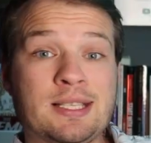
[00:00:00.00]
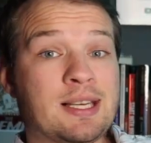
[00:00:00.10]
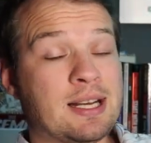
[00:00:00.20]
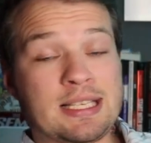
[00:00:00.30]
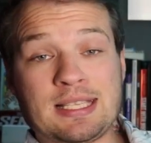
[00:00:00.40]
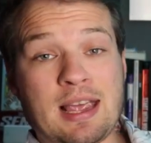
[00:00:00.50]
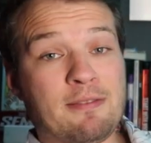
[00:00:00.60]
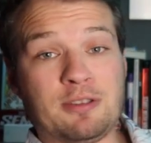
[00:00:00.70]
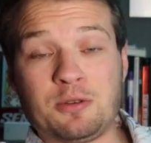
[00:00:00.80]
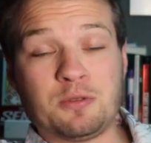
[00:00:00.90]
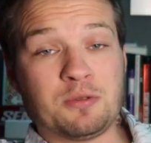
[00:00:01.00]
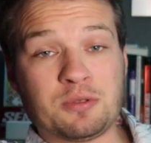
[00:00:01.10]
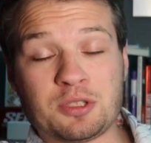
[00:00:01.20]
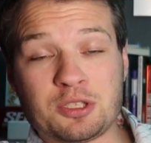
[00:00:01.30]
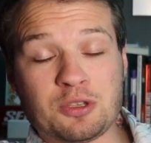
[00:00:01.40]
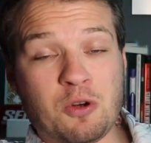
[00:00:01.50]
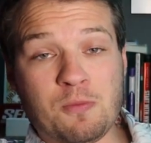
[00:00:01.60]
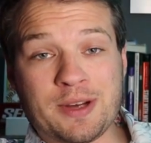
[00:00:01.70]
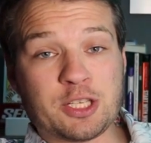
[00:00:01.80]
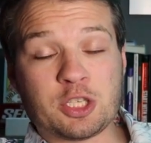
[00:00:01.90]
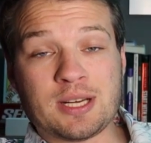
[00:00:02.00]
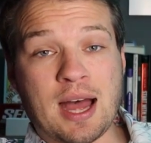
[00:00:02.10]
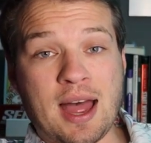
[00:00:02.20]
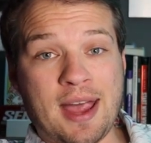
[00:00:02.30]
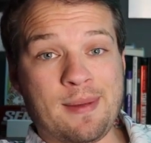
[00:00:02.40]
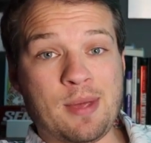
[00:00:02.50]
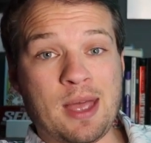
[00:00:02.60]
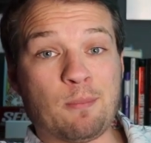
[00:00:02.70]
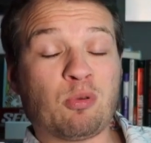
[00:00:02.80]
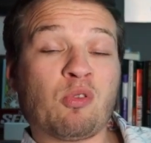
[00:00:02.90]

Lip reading: is going to save you so much time and